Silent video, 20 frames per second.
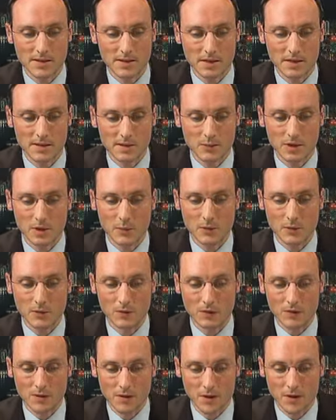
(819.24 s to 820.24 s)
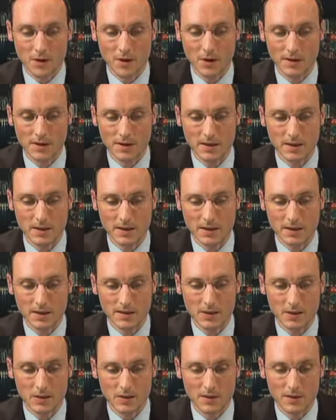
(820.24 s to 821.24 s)
in September two thousand thirteen, and
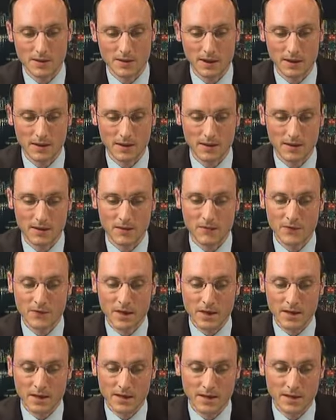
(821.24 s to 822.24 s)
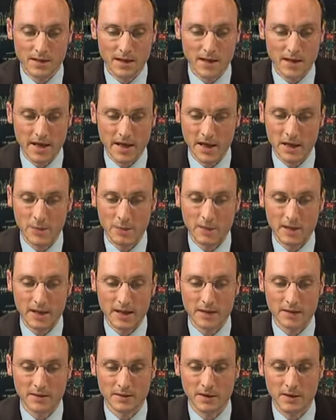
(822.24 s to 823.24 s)
it's called China Clean Air
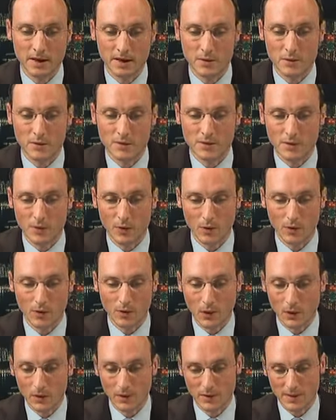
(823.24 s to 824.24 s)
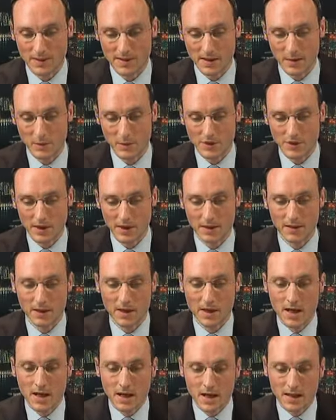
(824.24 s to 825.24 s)
Plan uh, to Slow Coal Consumption.
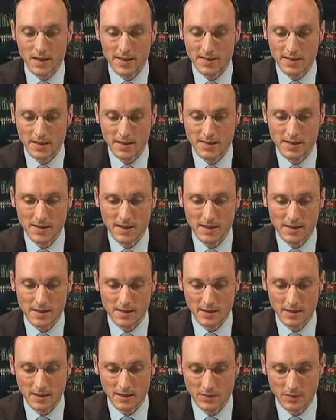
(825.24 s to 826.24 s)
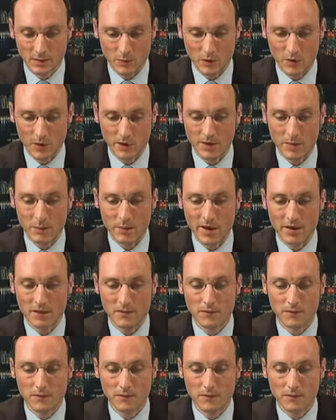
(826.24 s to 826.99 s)
And it says there in the report, the main